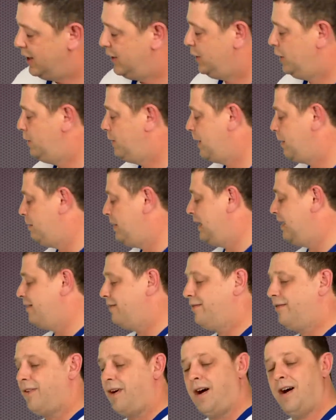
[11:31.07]
You want to be
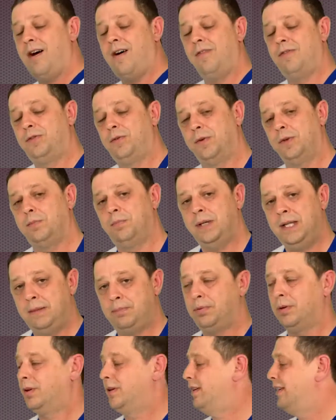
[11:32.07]
involved with
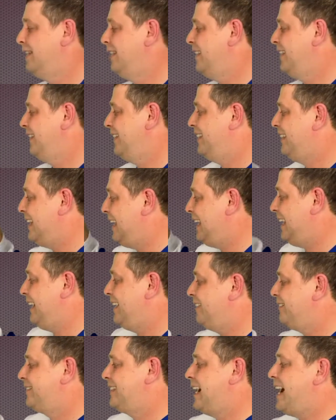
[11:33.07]
people that
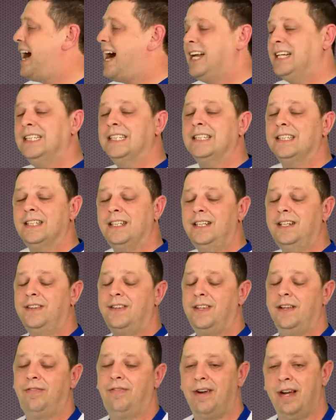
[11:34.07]
have gotten
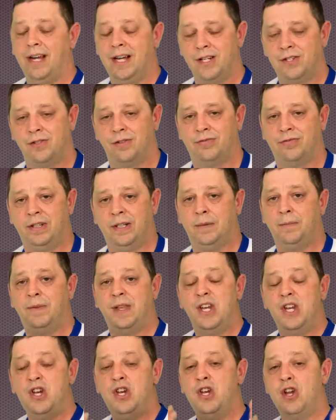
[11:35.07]
the financial freedom,
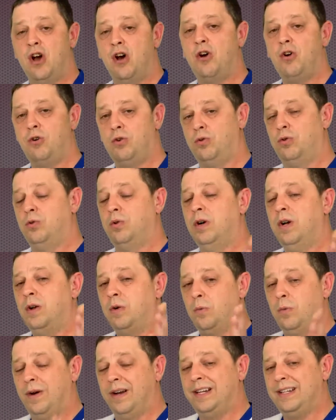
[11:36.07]
that know
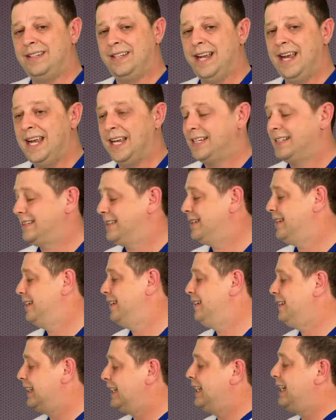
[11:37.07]
what it takes
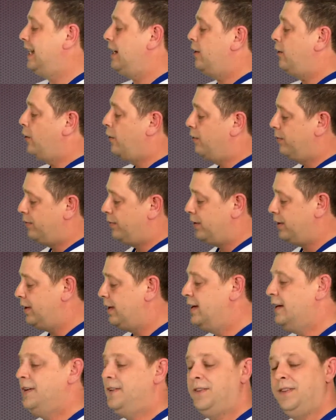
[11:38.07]
to get over
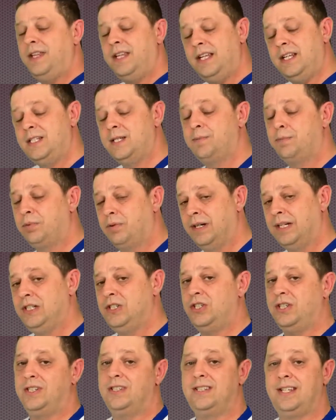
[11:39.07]
these
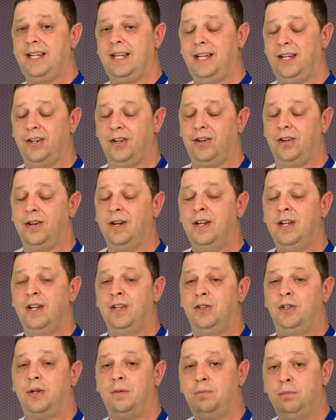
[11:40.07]
bridges here,
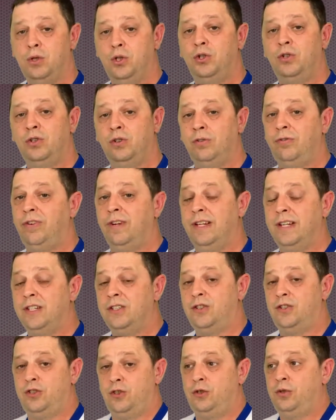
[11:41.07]
to move
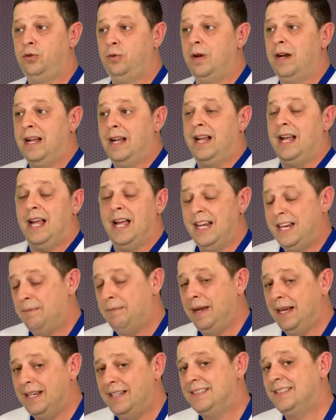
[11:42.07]
into an
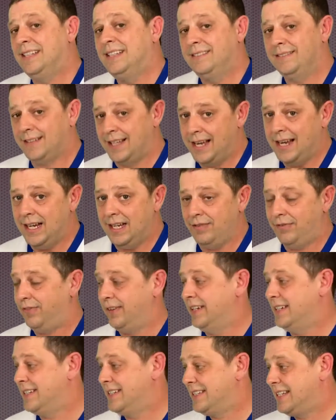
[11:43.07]
amazing life
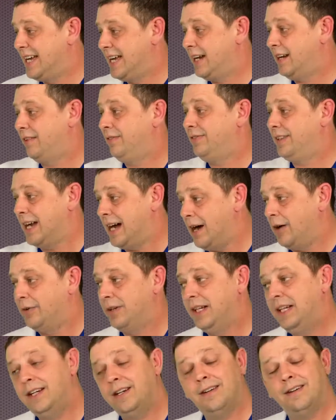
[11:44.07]
instead of down
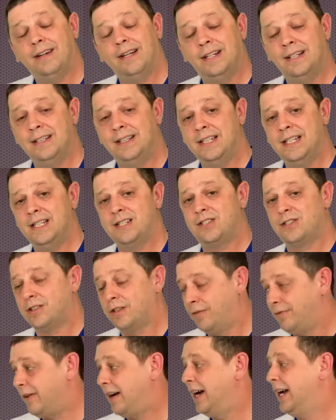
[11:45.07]
here in these
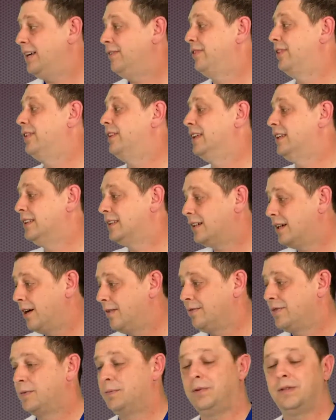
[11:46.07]
survival and
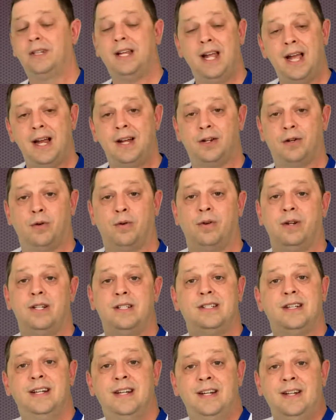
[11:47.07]
comfortable
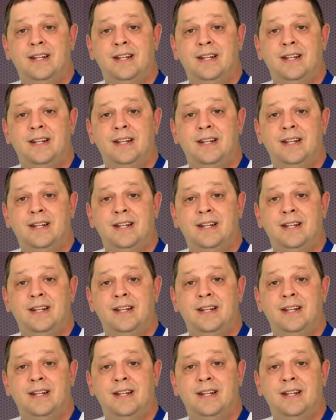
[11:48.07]
categories,